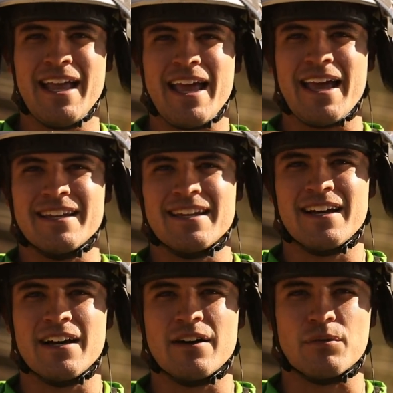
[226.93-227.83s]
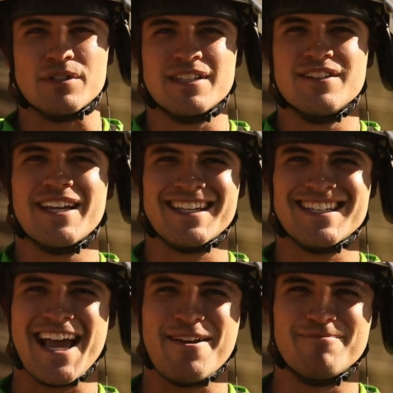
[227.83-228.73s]
and we'll see you
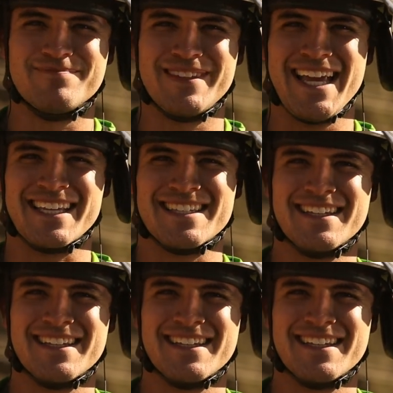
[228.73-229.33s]
next time. Thanks.